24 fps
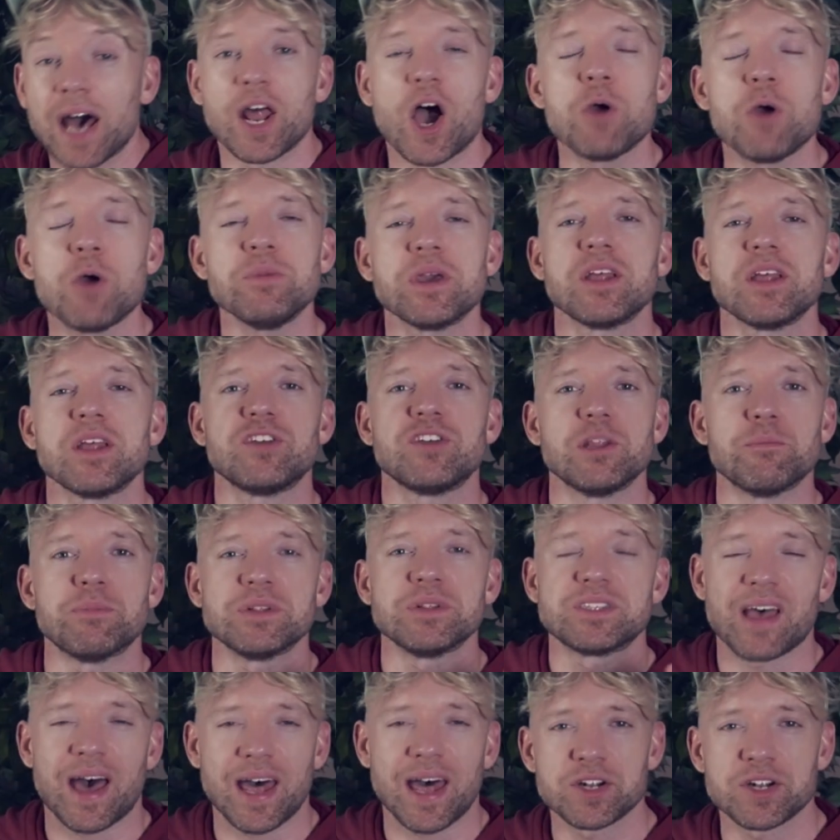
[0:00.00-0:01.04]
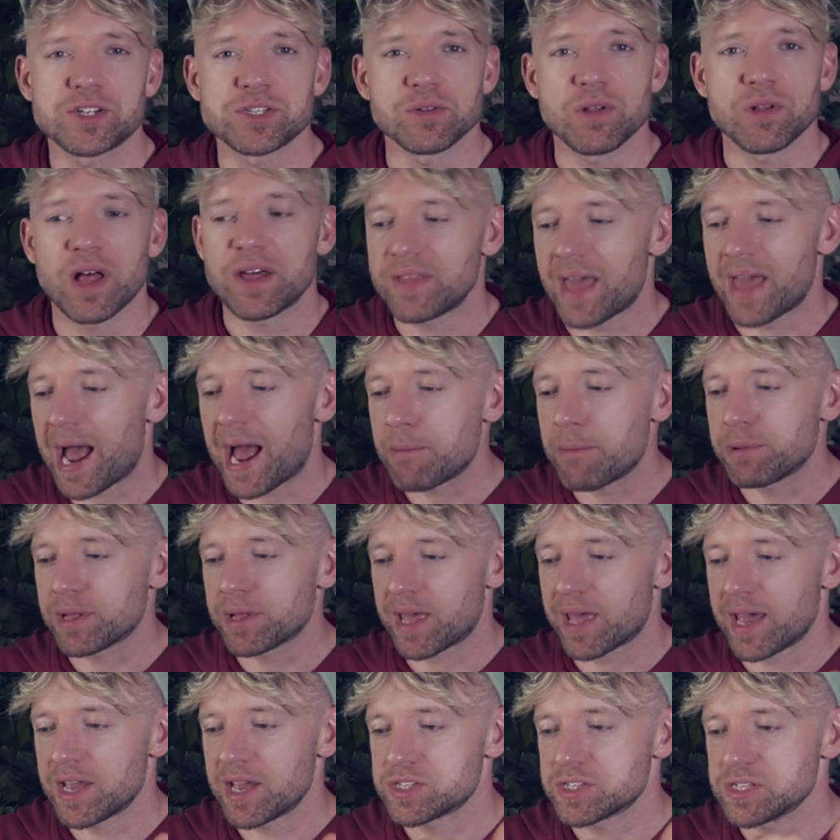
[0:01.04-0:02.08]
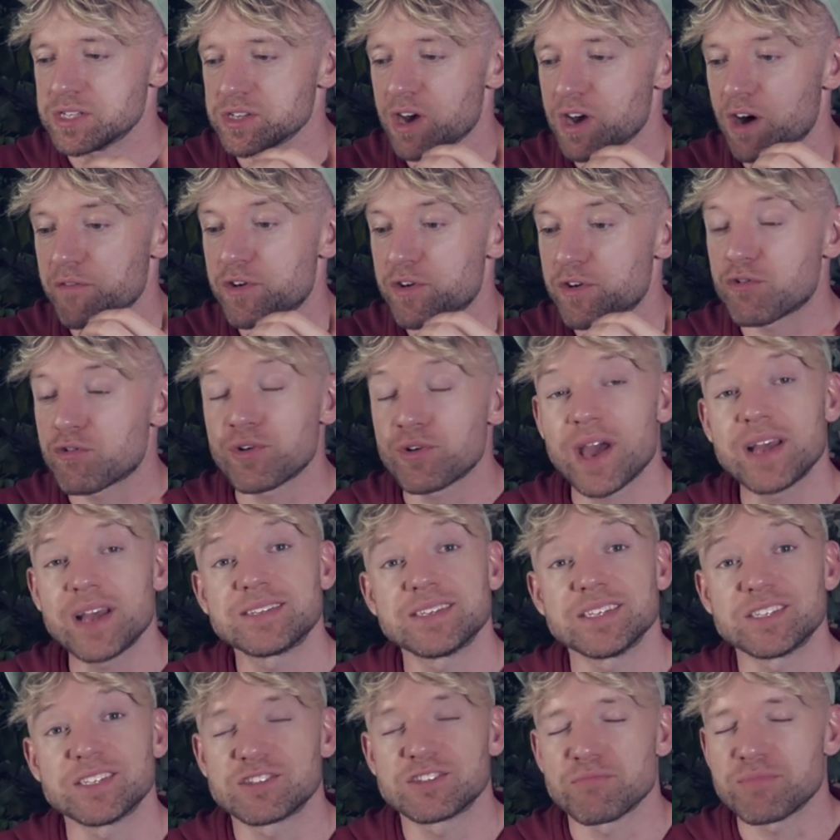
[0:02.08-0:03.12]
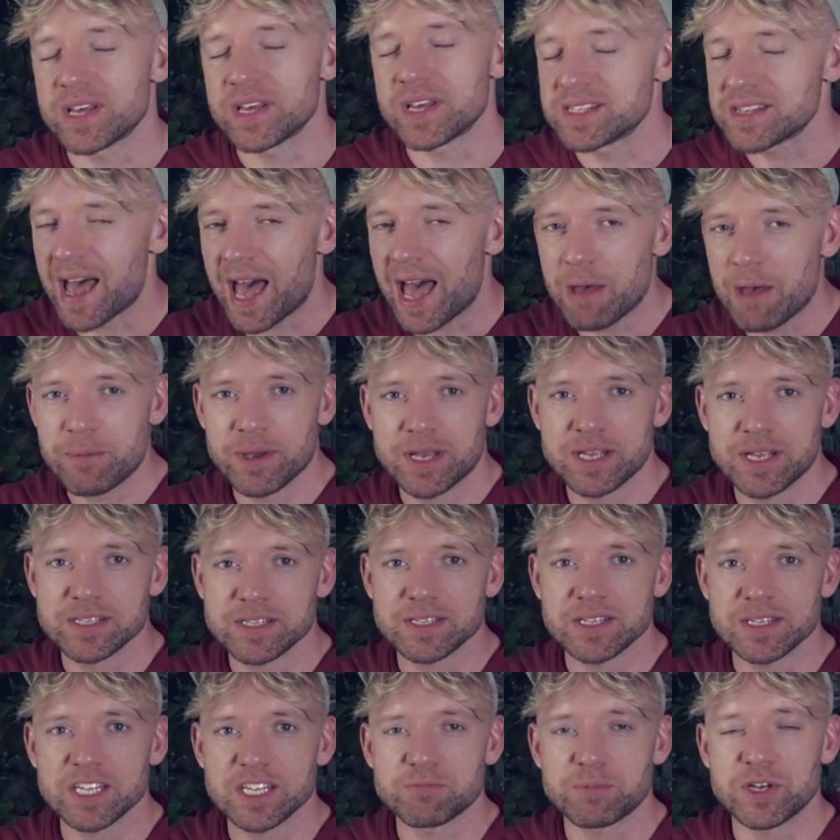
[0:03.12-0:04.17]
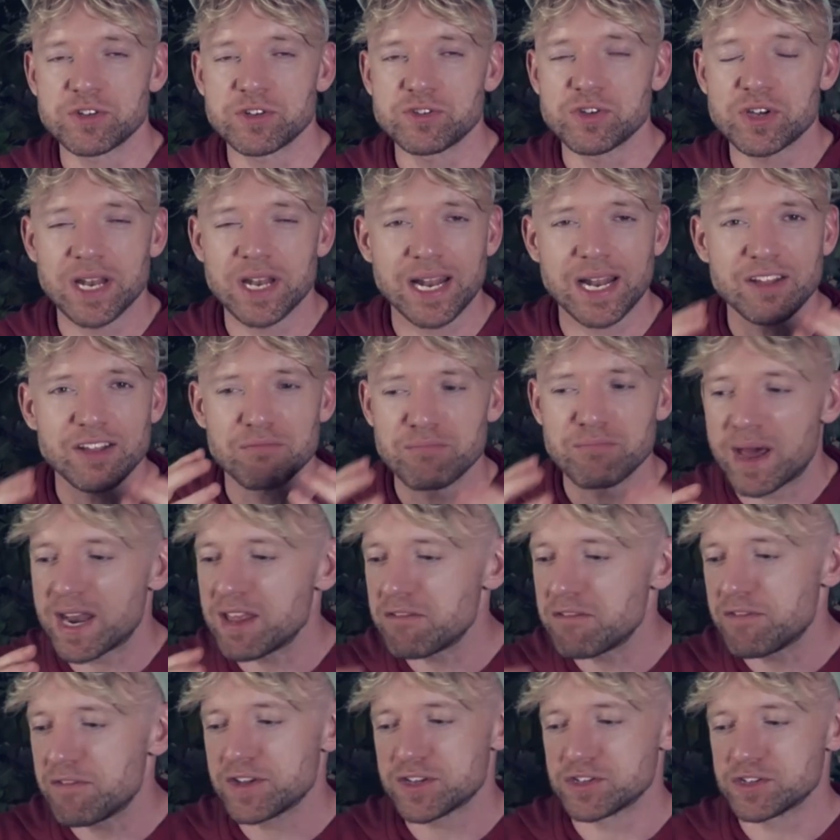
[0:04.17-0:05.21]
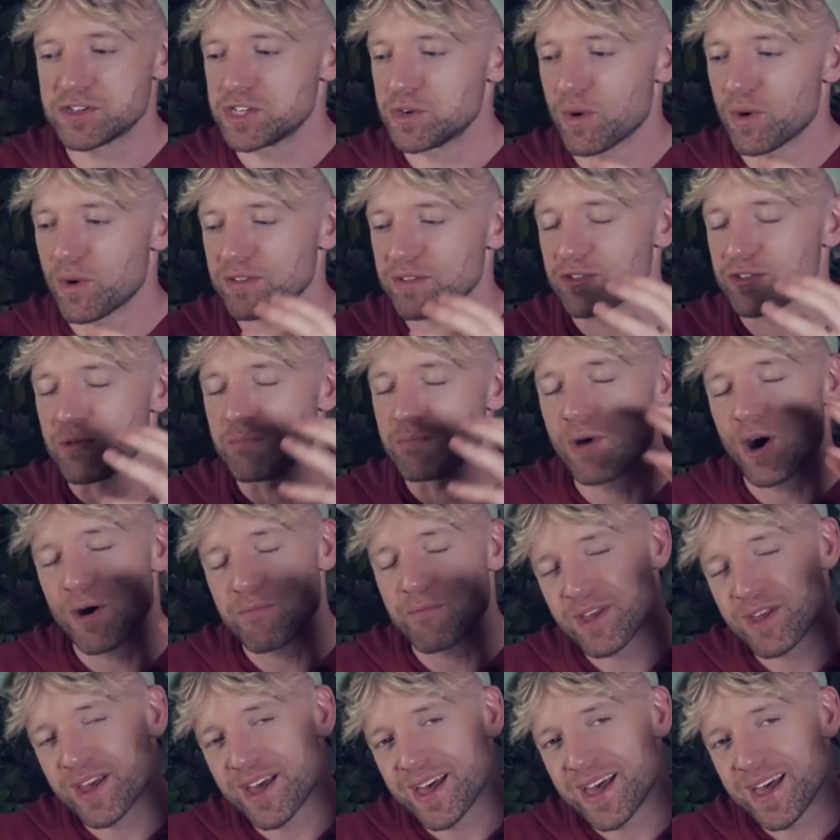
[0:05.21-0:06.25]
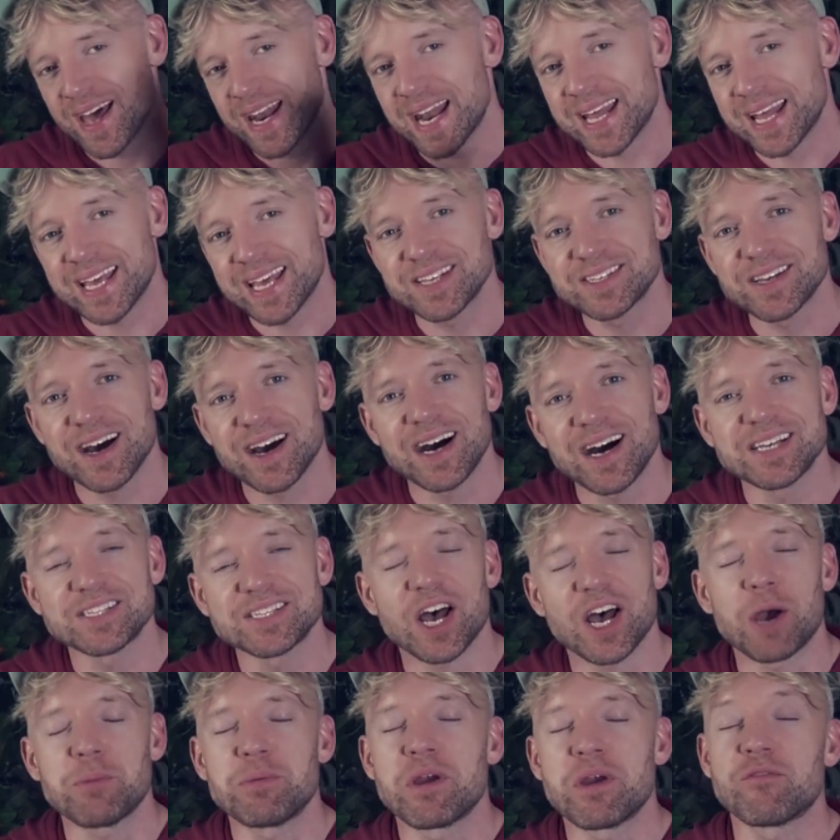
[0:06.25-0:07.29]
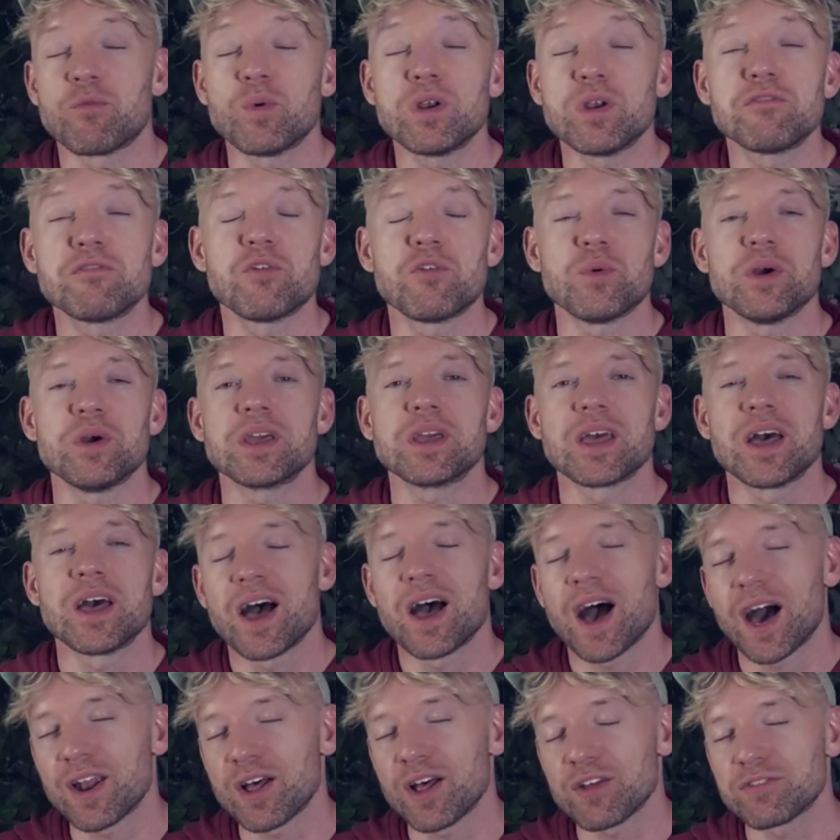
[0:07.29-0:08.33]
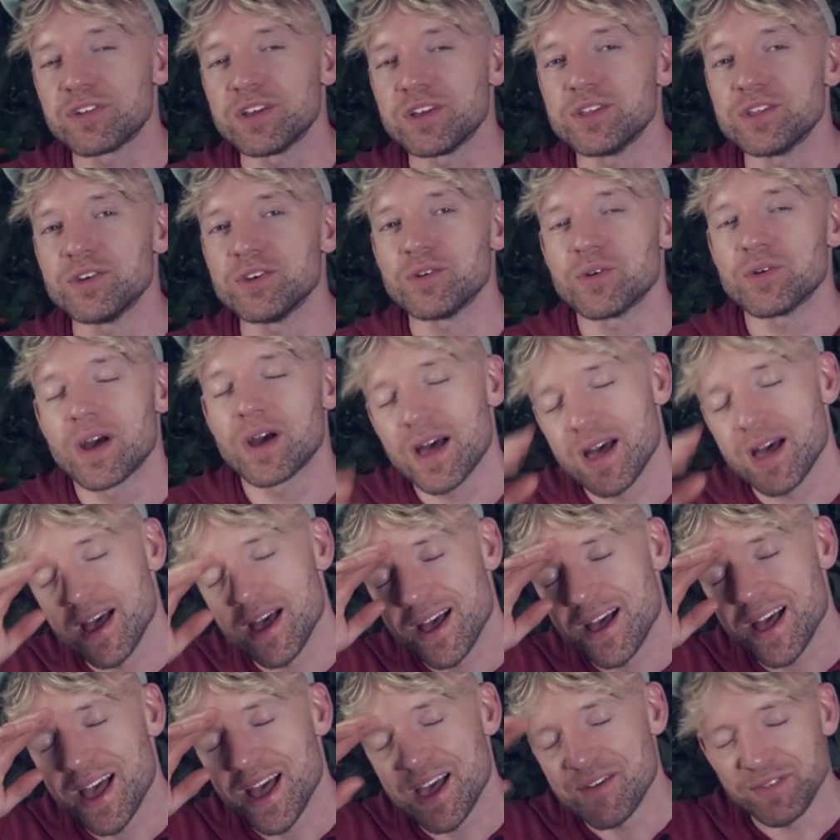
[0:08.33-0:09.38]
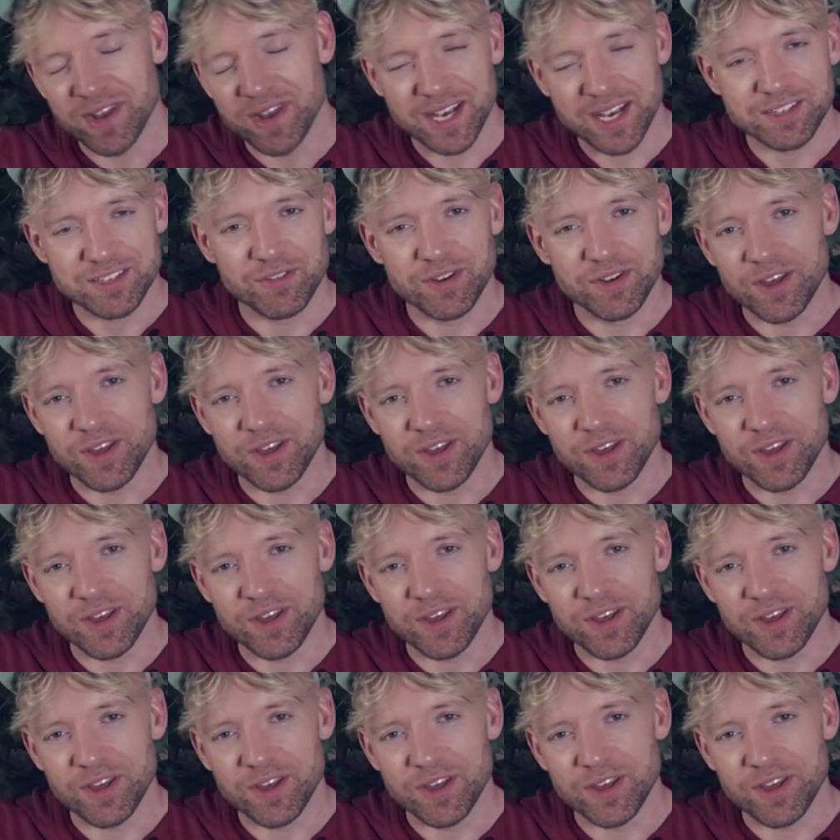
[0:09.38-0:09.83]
And I hope you can see the potential and the applications of creating something as epic as this, because you can add as many features as you want to. But in any case, guys, I hope you have a wonderful week, and I'll see you in the next